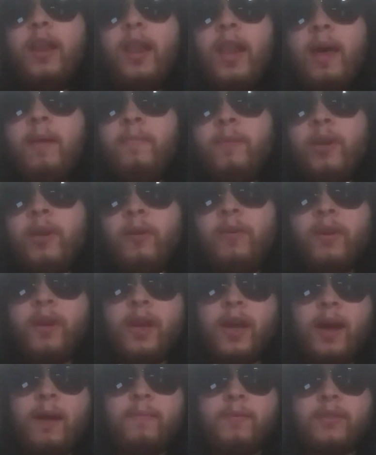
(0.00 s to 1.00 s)
Let me know
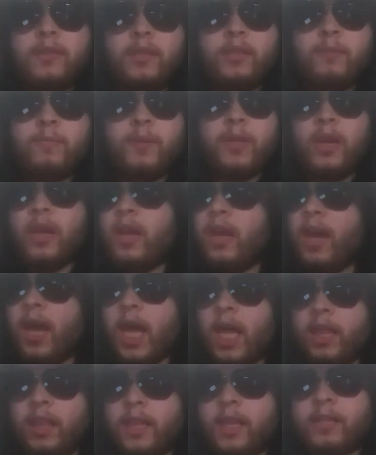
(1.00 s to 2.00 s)
in the comment section below.
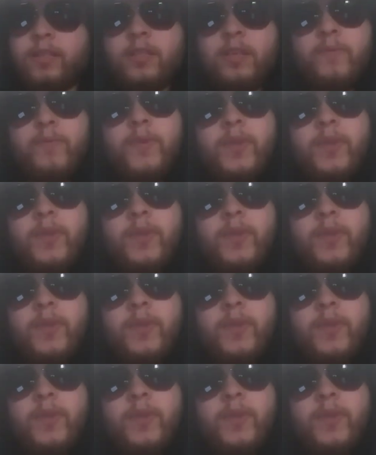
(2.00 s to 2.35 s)
And that's